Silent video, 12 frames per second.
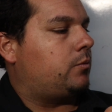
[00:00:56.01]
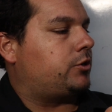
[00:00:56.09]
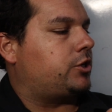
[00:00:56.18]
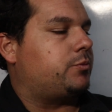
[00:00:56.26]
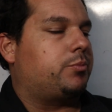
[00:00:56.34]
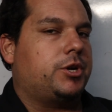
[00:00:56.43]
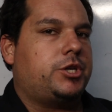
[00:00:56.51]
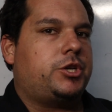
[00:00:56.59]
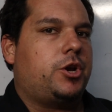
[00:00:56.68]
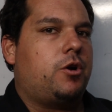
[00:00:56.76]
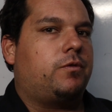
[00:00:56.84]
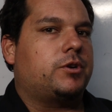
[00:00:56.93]
which is
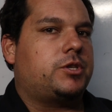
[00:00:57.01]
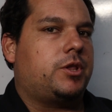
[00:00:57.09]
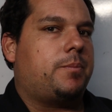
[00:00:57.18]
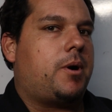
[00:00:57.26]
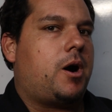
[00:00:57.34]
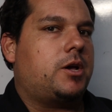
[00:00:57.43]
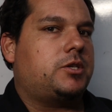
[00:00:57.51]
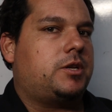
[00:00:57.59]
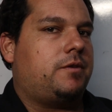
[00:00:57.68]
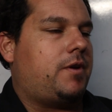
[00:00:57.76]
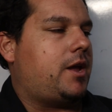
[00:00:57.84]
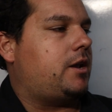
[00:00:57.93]
bridged over to the
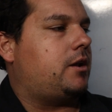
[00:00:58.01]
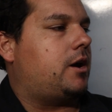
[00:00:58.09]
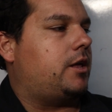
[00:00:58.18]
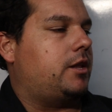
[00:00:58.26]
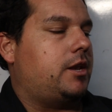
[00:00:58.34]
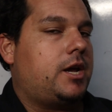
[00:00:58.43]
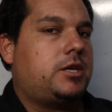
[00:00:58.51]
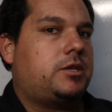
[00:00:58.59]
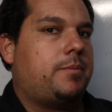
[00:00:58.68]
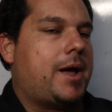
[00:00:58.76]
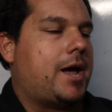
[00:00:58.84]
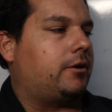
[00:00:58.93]
positive end on the
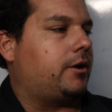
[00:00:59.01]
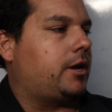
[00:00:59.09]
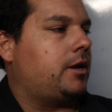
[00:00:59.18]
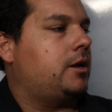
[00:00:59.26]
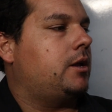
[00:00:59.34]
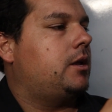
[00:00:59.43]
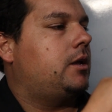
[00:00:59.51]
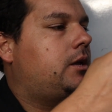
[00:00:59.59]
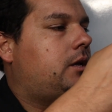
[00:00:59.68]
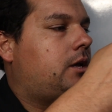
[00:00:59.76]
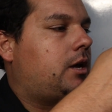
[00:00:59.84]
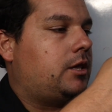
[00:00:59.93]
next battery,
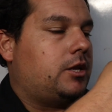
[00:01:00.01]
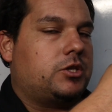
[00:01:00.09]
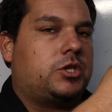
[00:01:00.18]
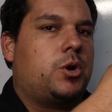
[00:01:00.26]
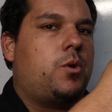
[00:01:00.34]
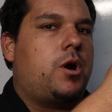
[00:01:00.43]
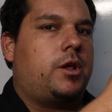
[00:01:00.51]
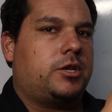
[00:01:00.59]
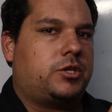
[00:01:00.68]
and then so on